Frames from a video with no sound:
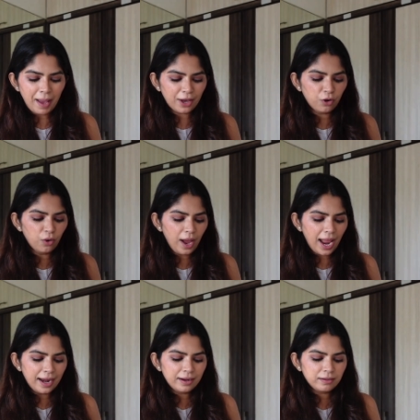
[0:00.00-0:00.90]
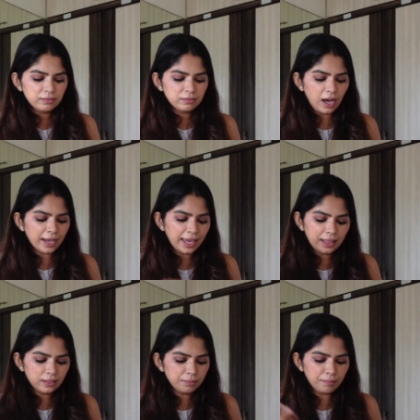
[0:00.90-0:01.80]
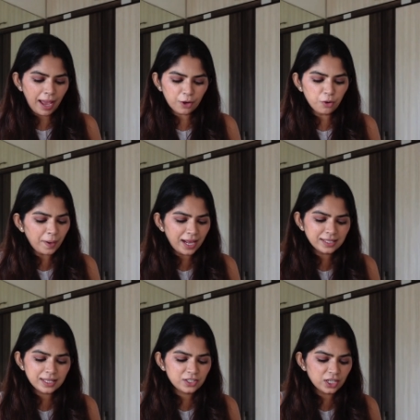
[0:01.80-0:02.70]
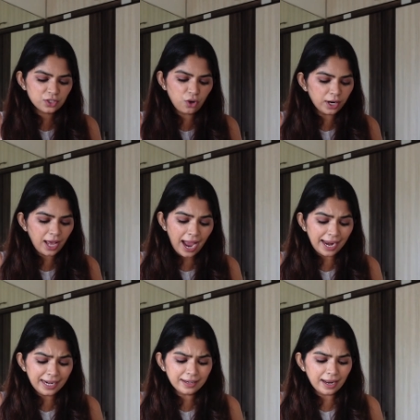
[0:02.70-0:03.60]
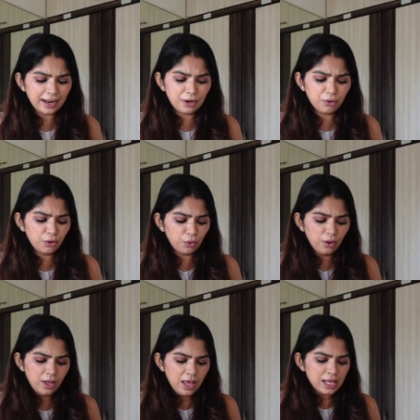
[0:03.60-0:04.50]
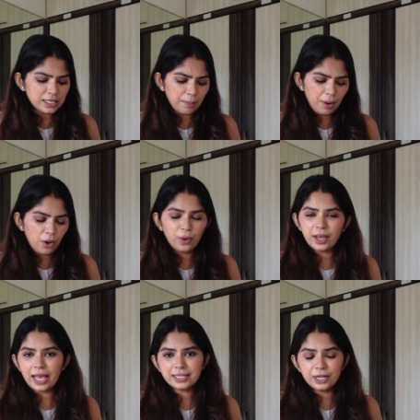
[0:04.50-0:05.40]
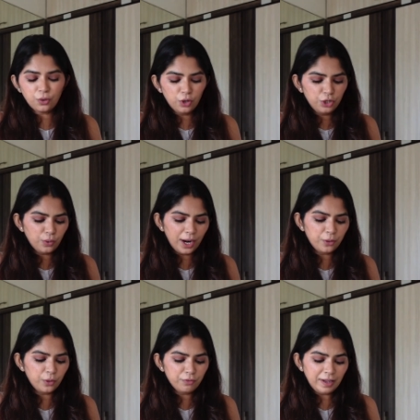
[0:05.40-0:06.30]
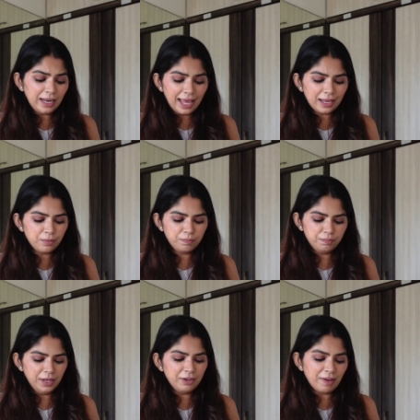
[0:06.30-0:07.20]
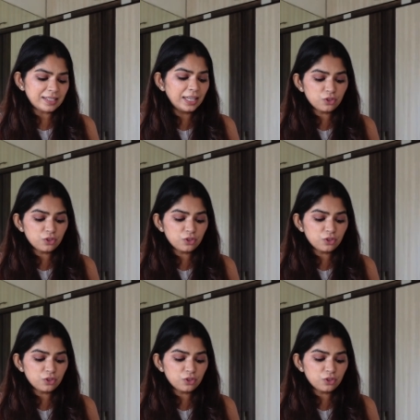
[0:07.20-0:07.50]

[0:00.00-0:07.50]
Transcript: Mango. And again, Mango prices just got hiked, and I don't know, somehow, as I told you, I don't feel like investing